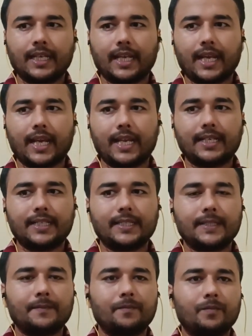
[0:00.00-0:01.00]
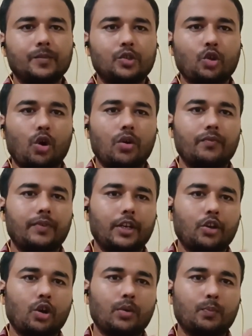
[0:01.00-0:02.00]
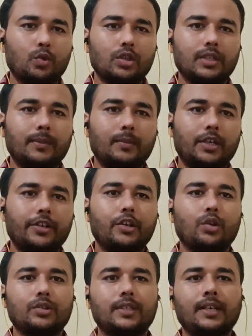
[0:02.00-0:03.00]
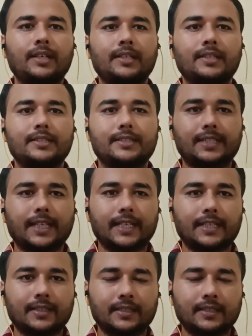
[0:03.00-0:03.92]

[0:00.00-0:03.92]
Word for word: and uh, don't, will not put the burden on the state.